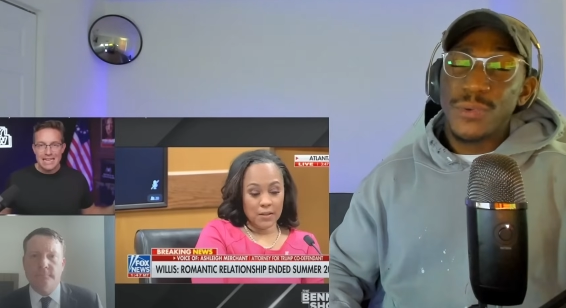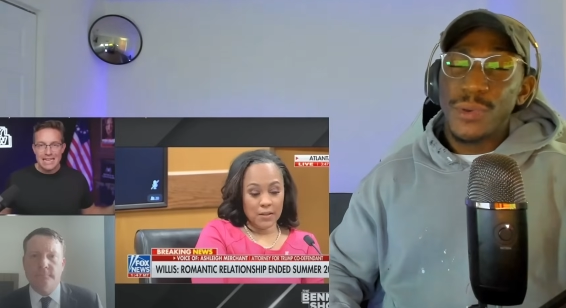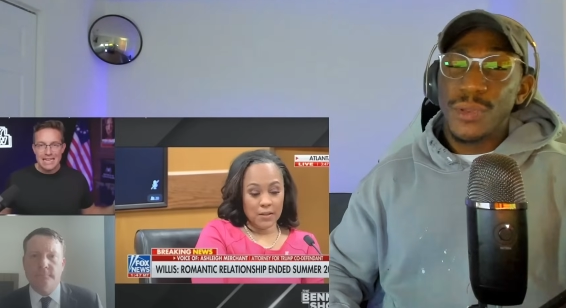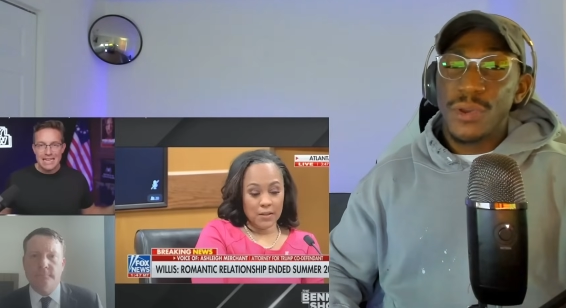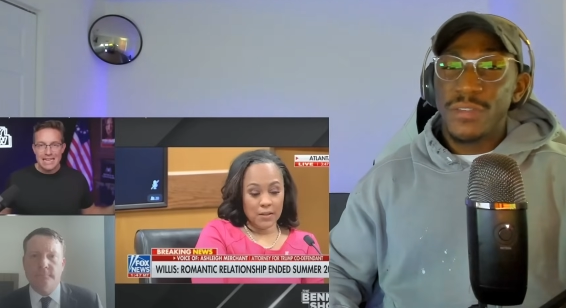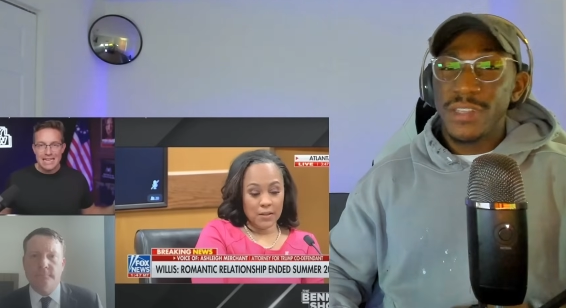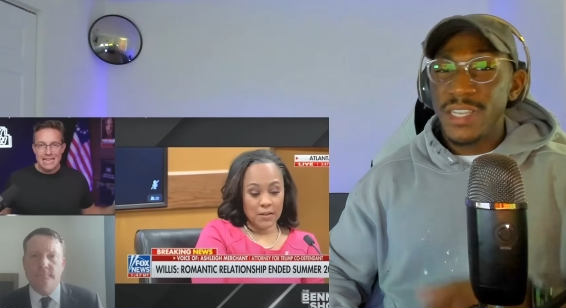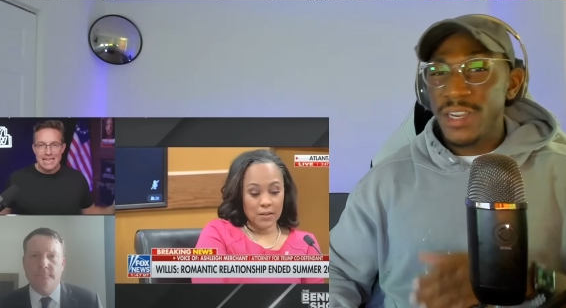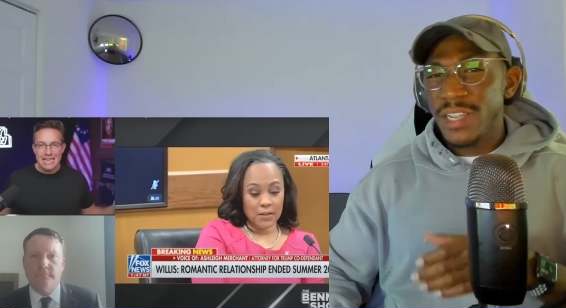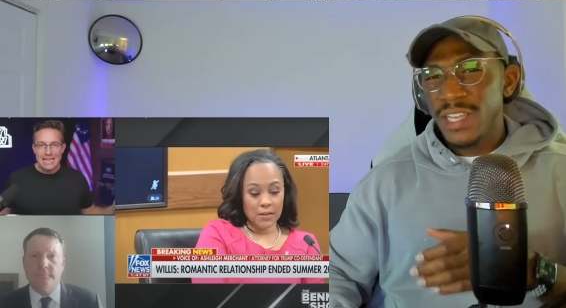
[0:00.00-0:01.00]
Speaker 1: For those of you want to
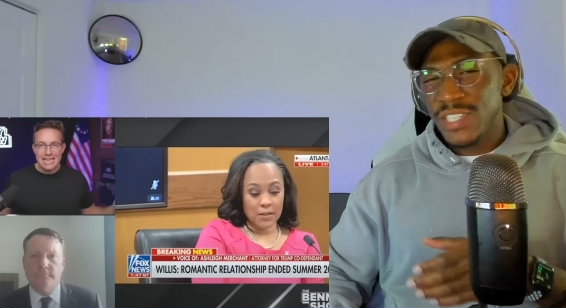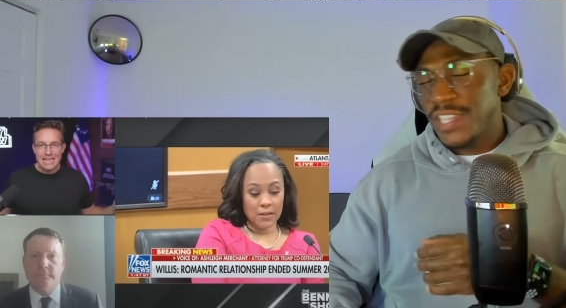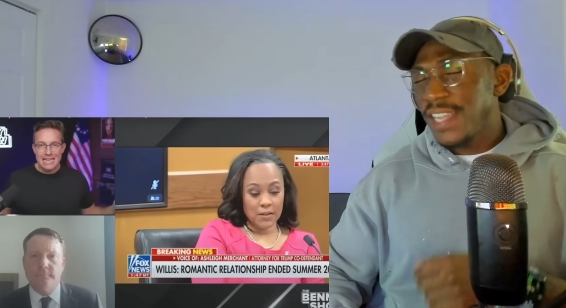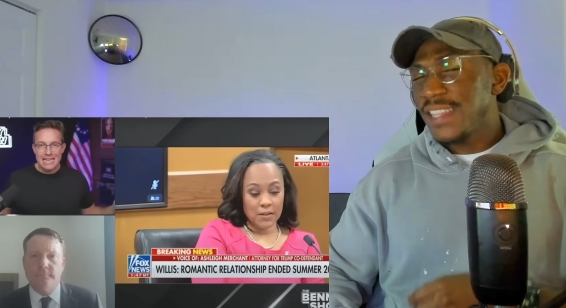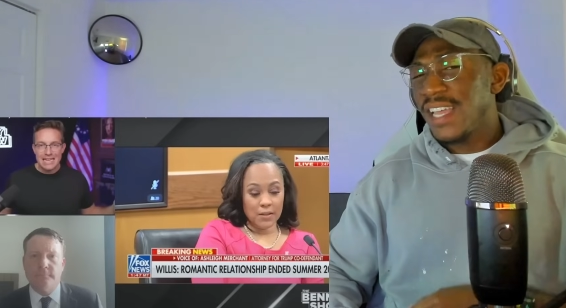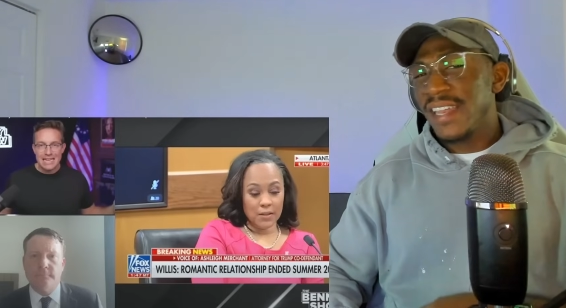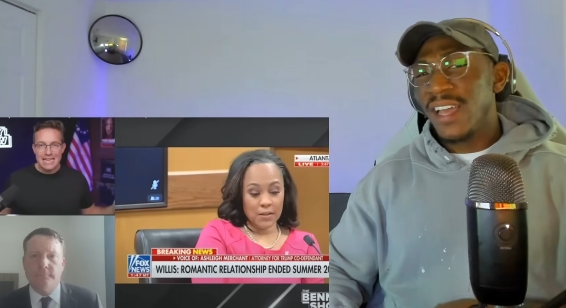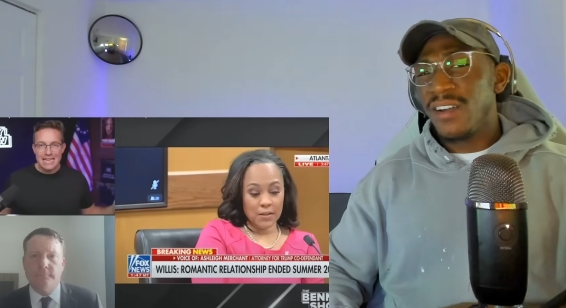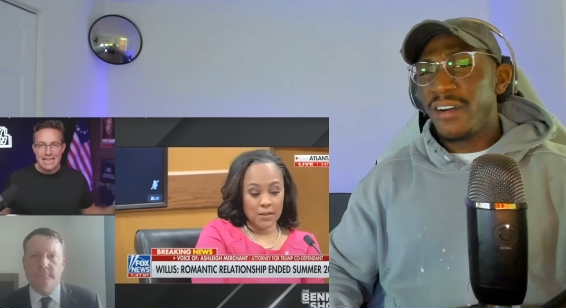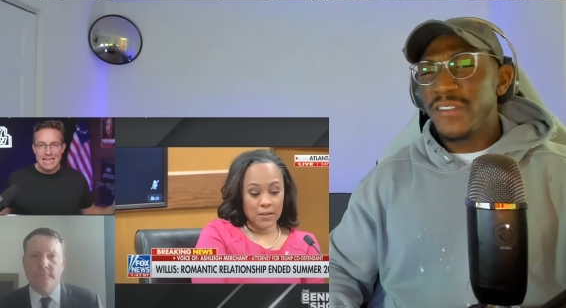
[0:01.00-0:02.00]
go over there,
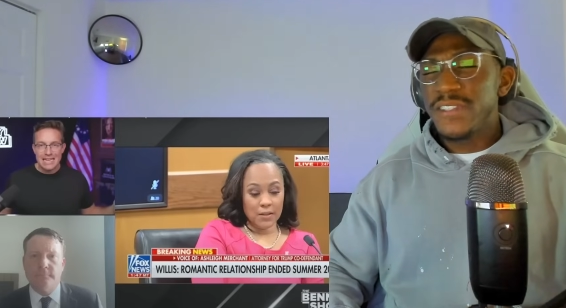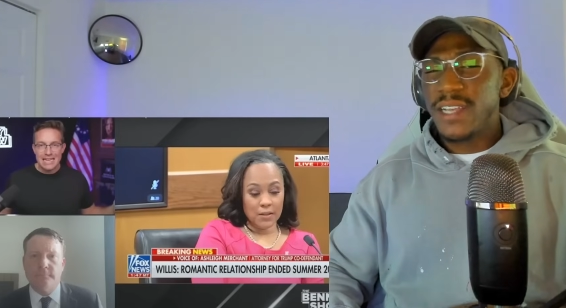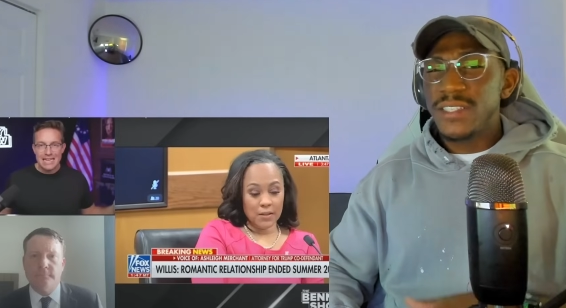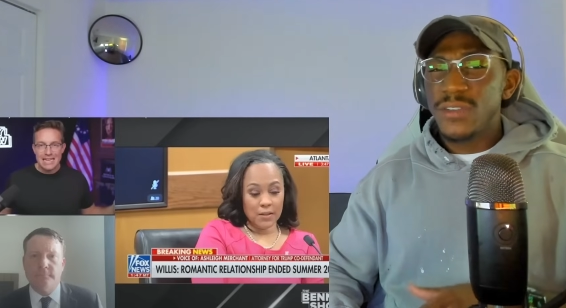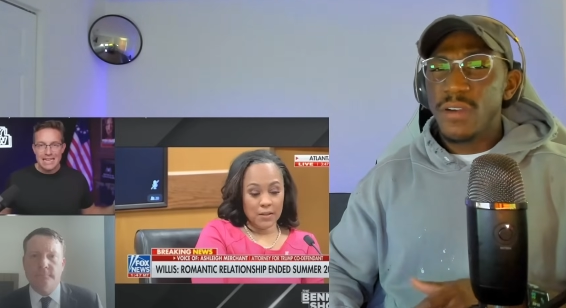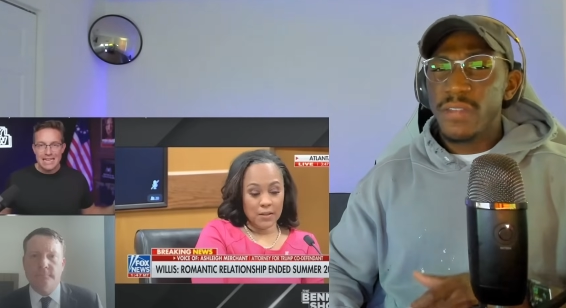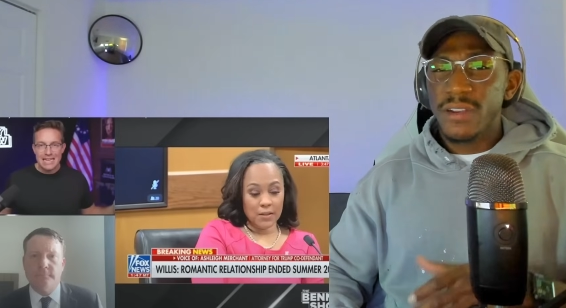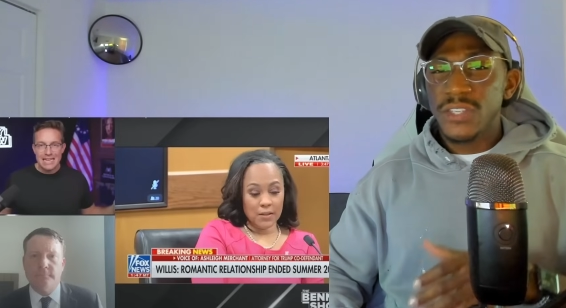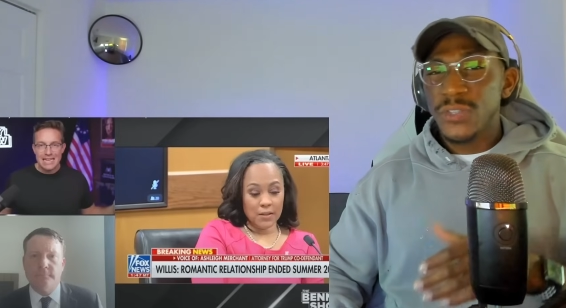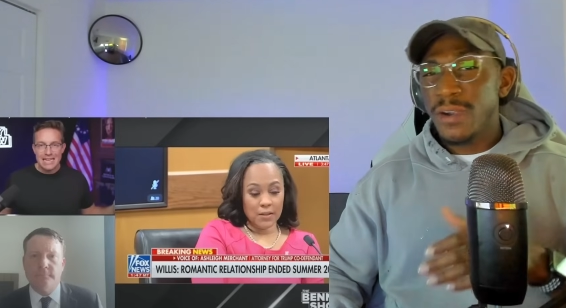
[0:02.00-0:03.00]
check that out. Also, you guys
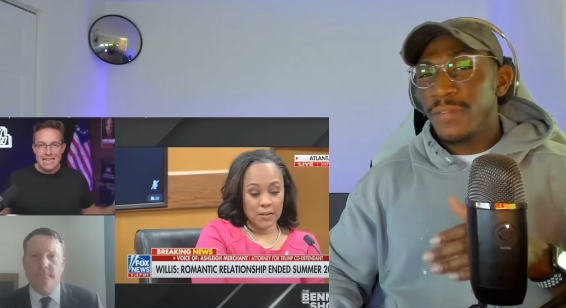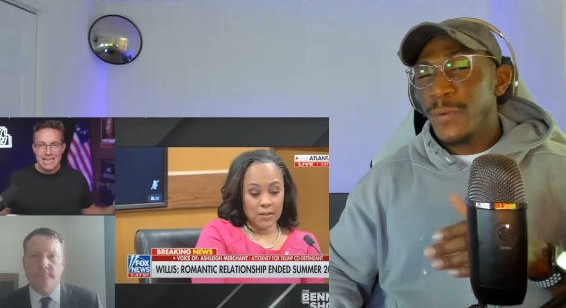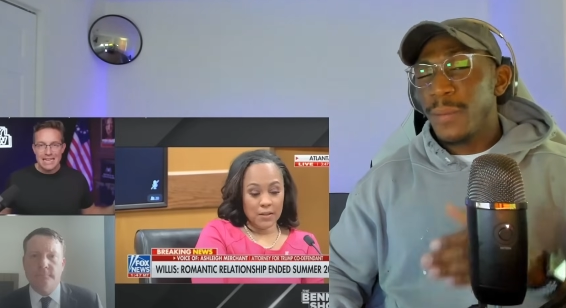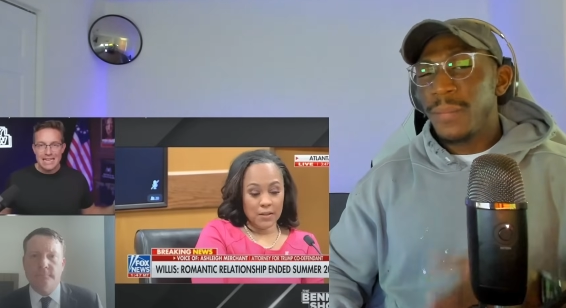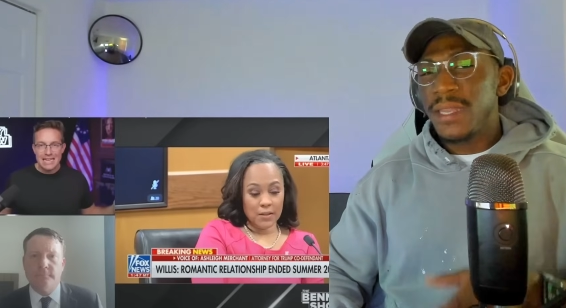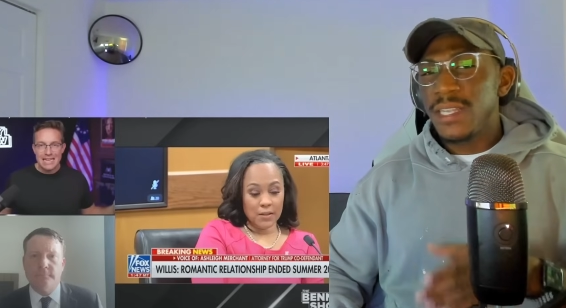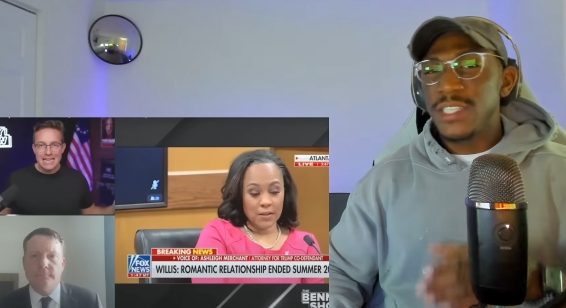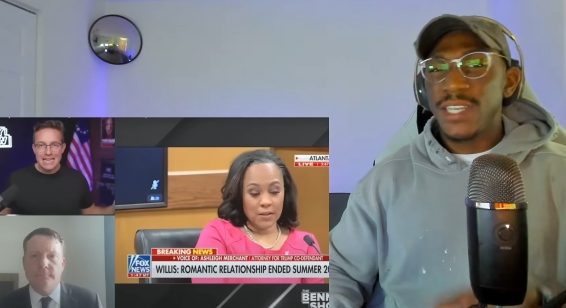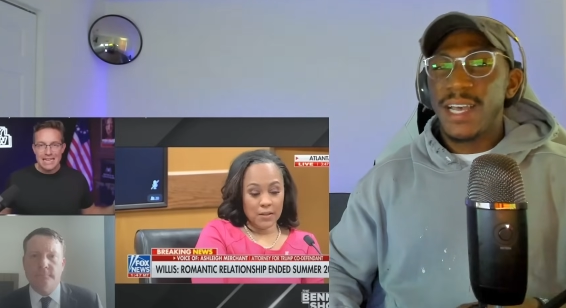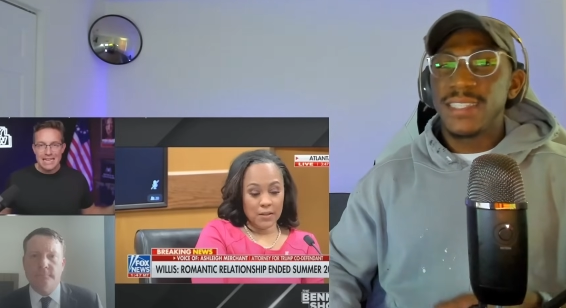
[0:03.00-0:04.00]
to go over there, show our
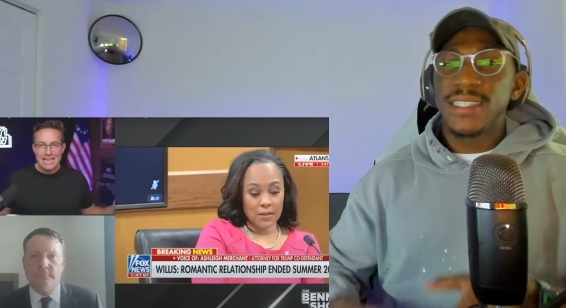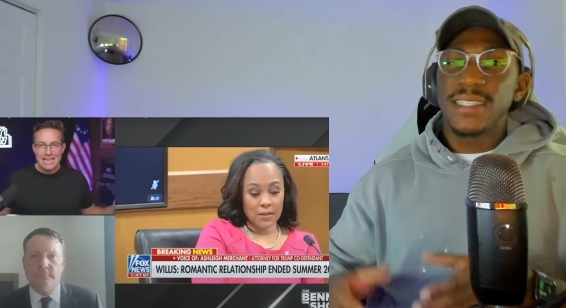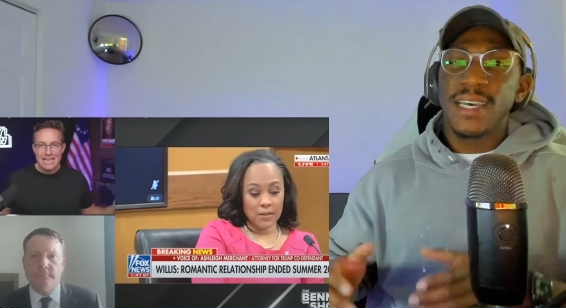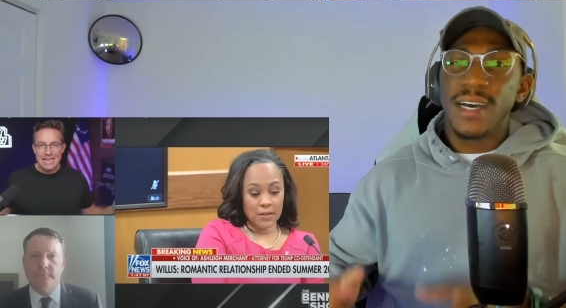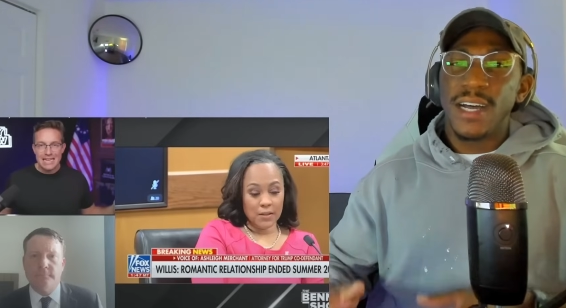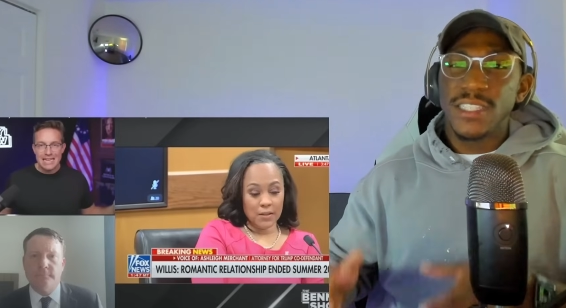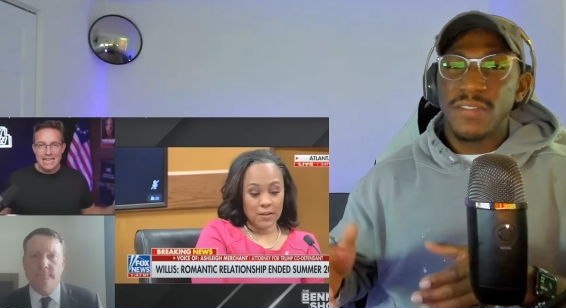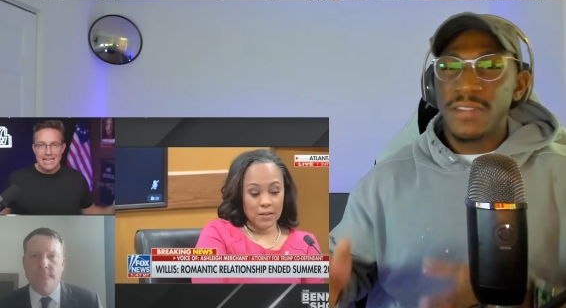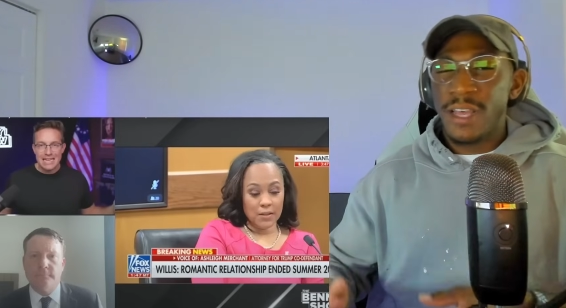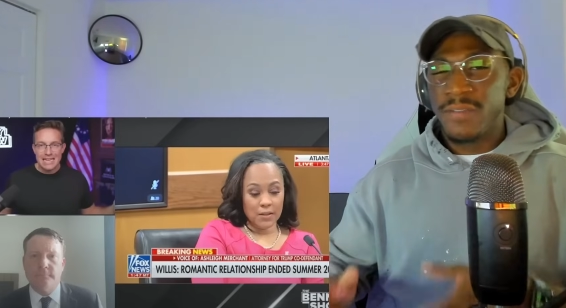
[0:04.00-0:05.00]
friend Benny Johnson
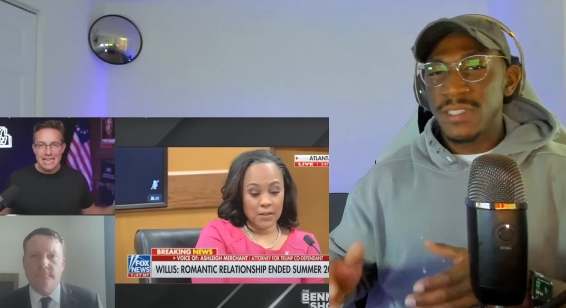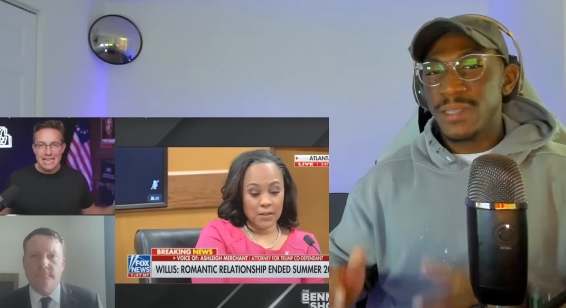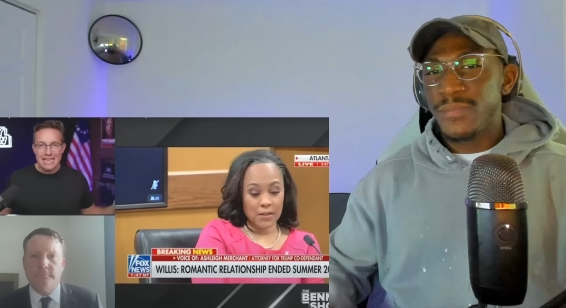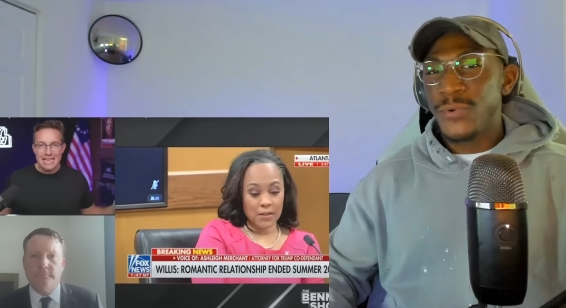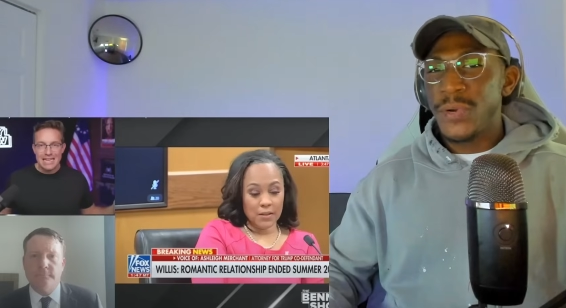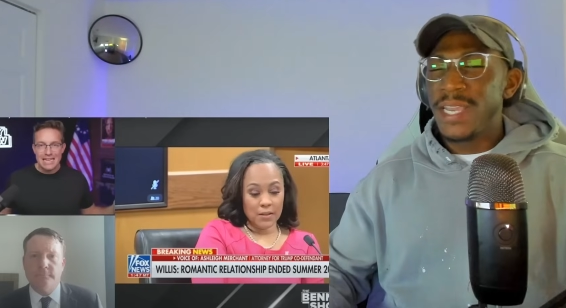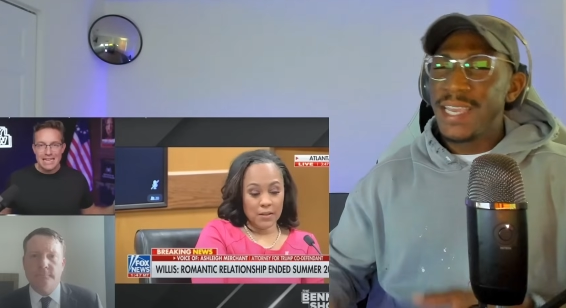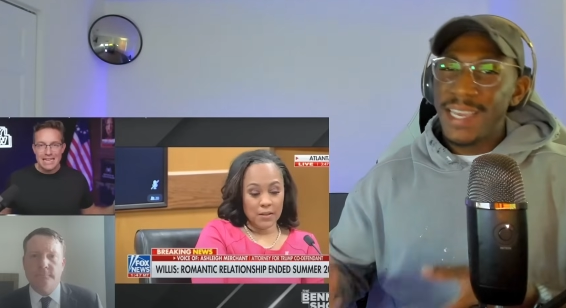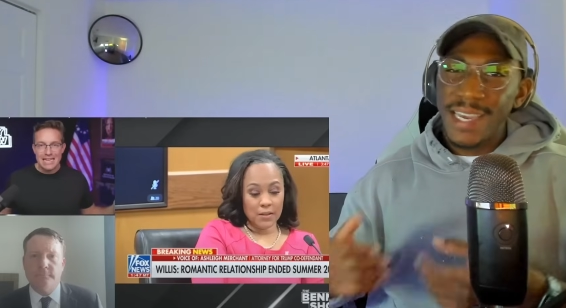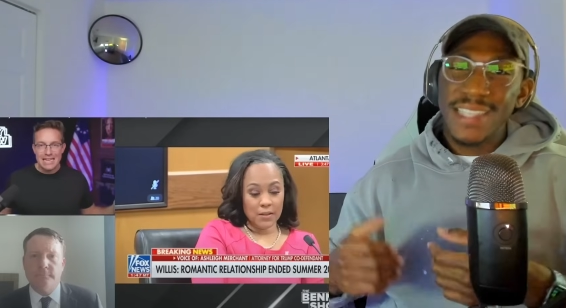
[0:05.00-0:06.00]
tons of love and support.